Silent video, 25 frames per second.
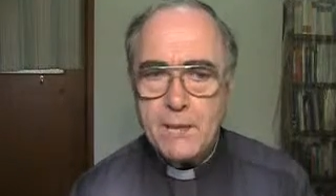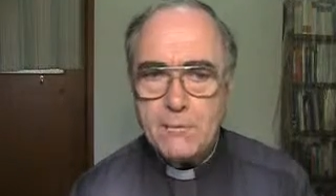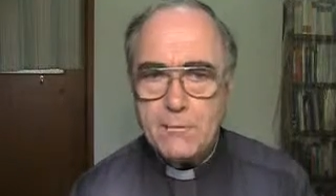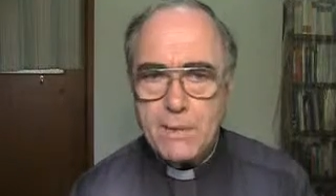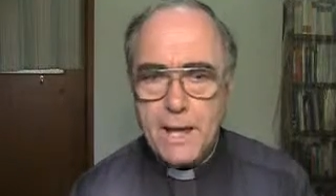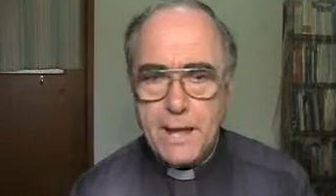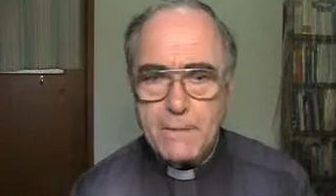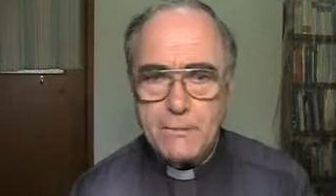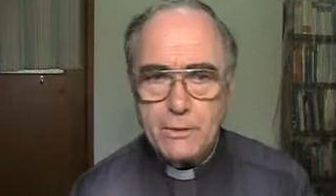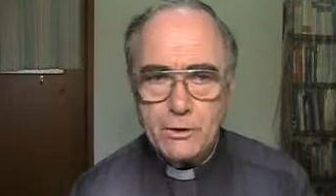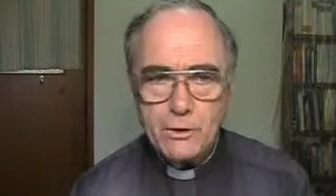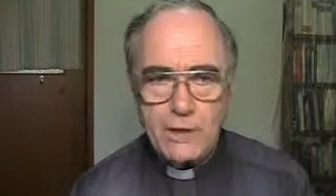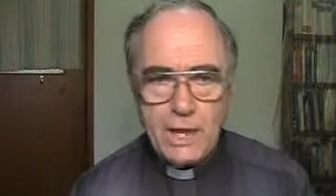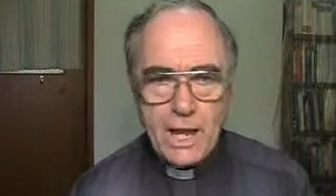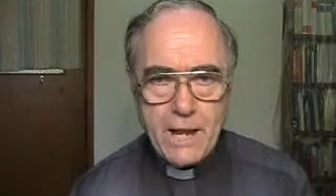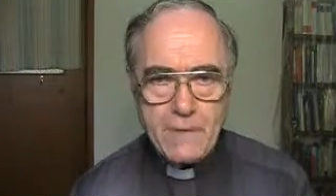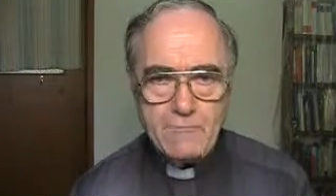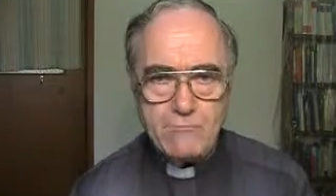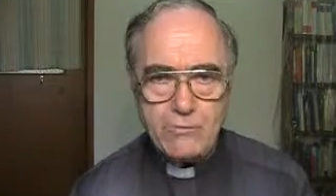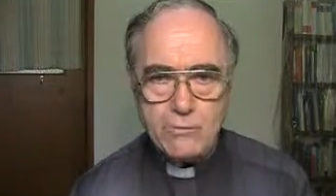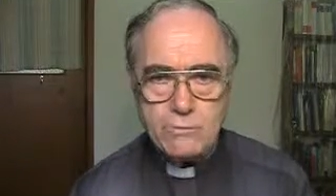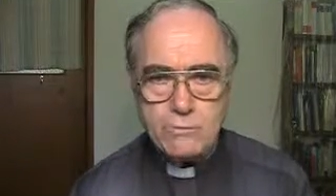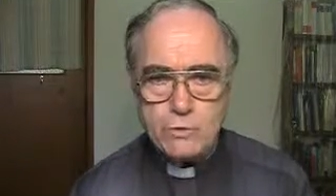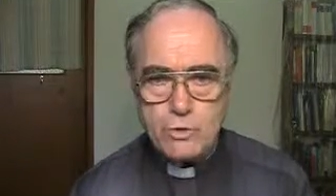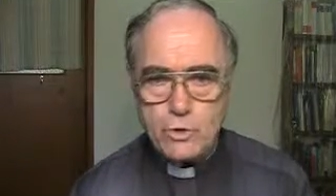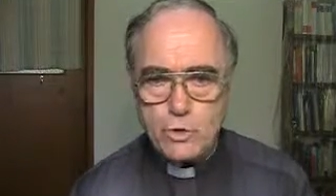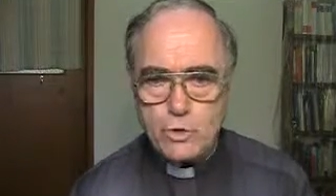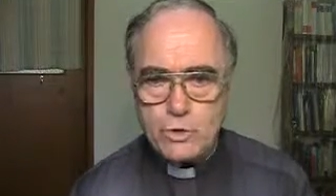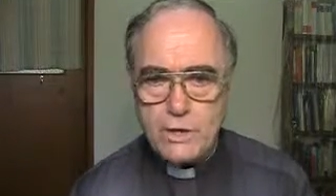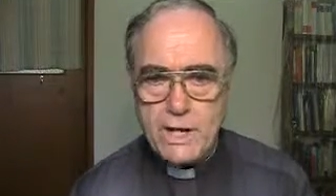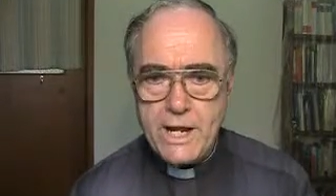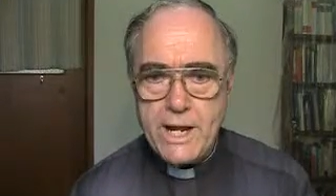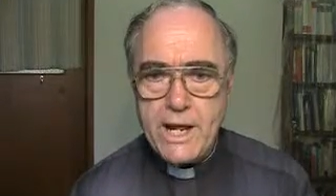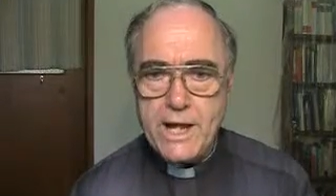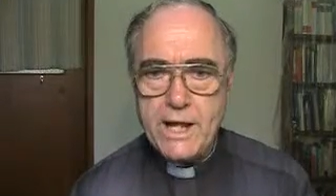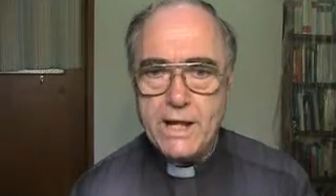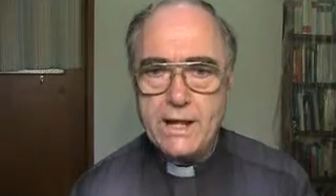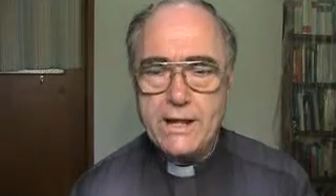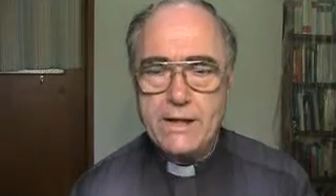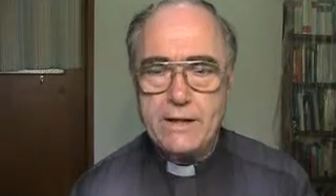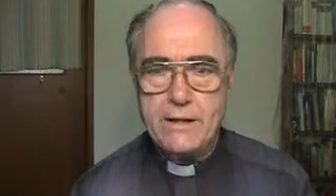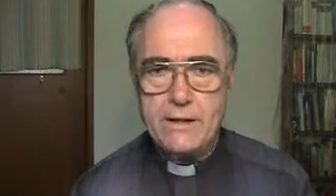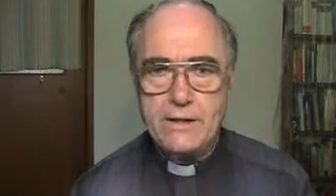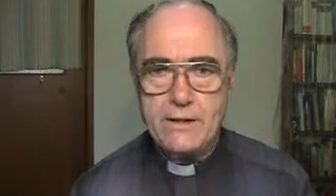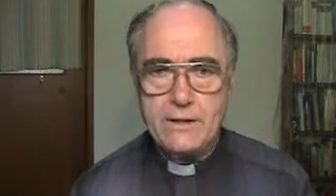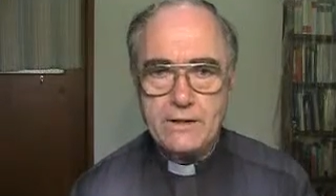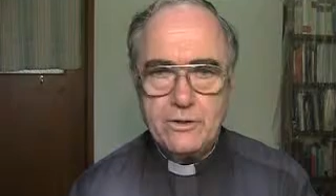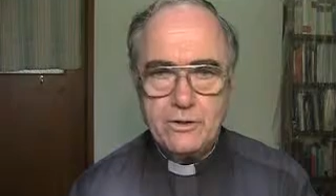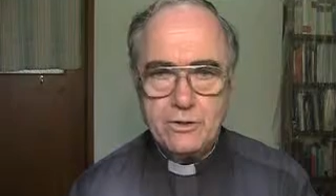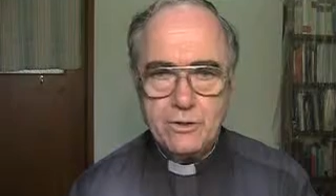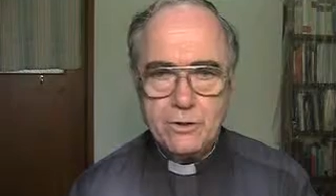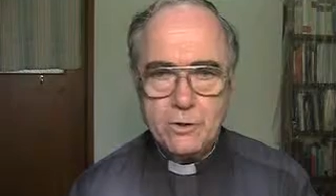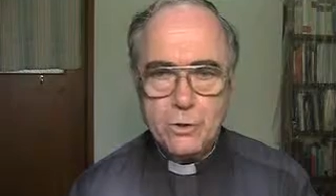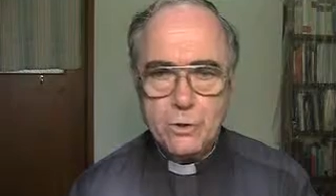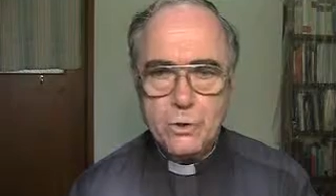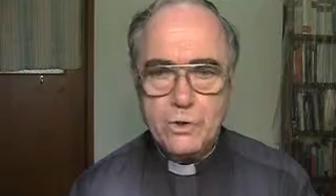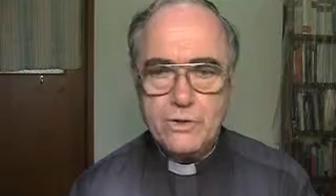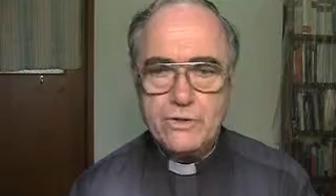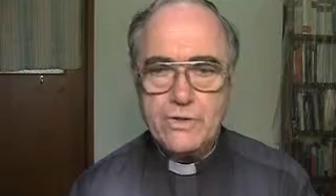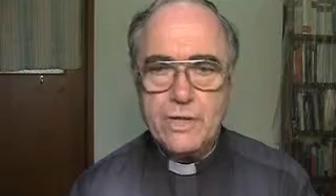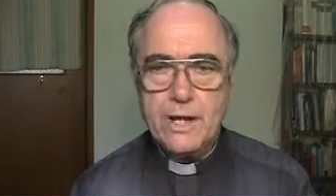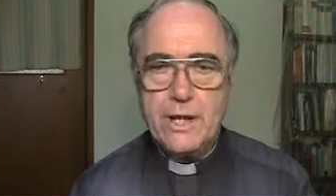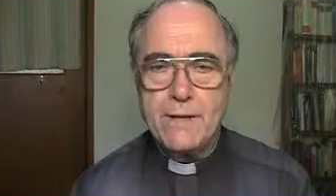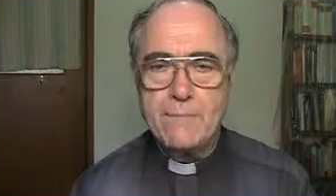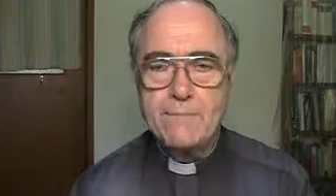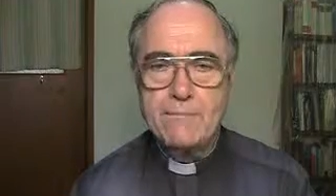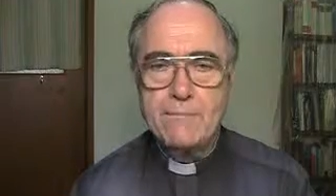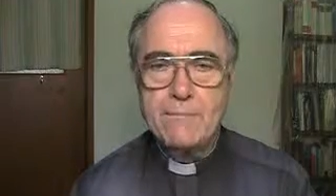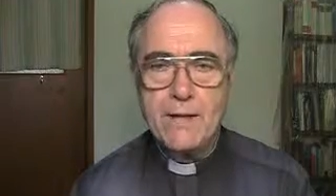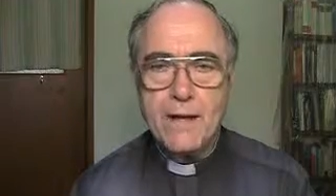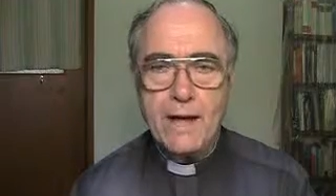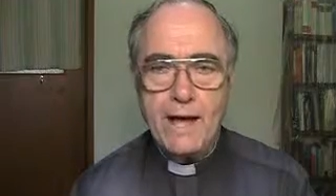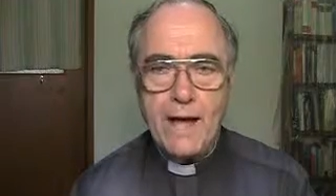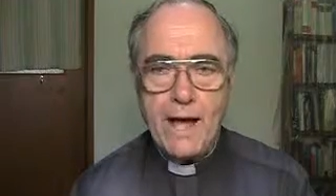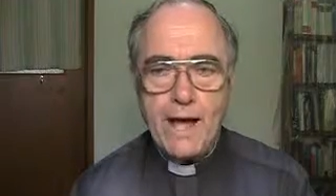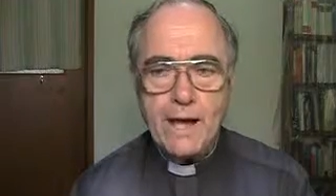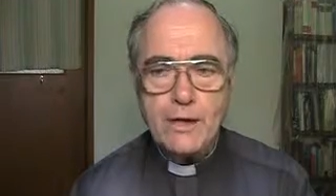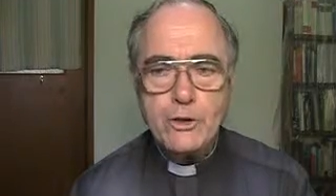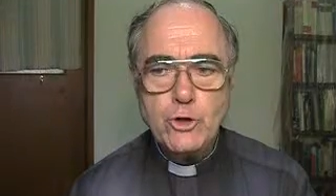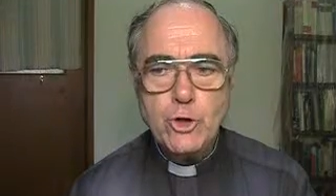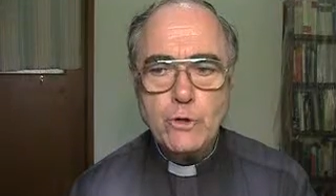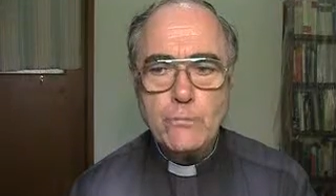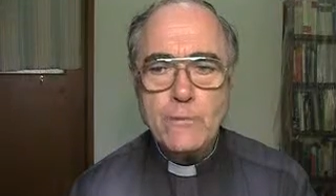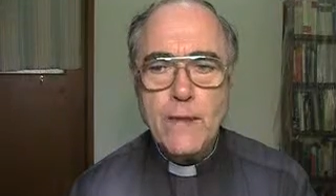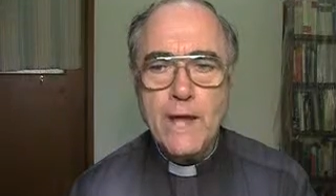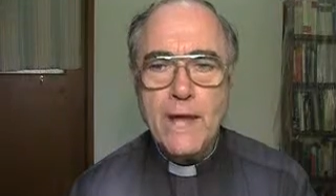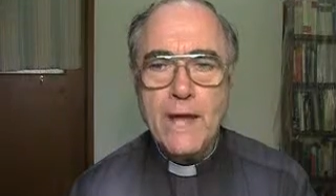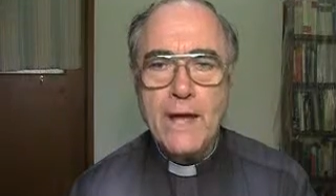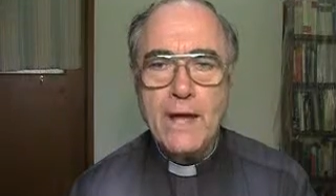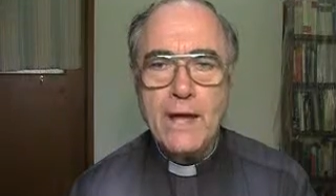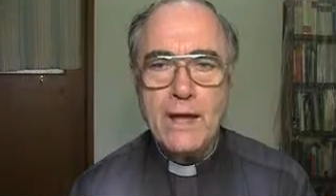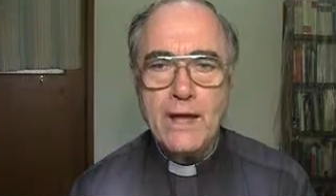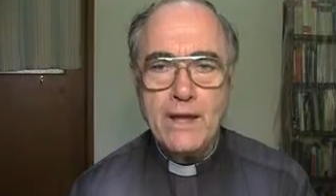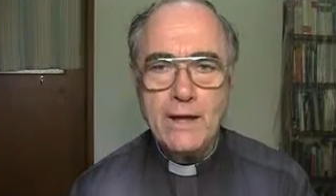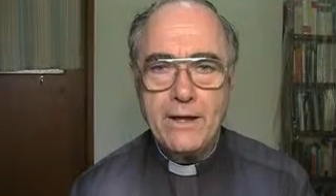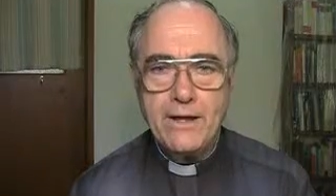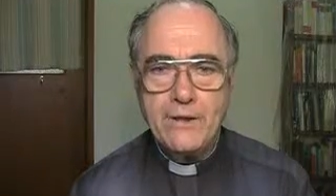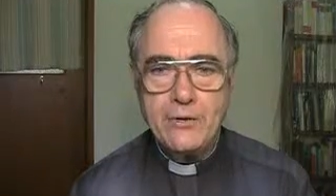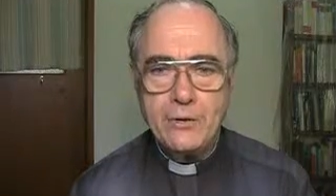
people came from Judea, Jerusalem, Idumea,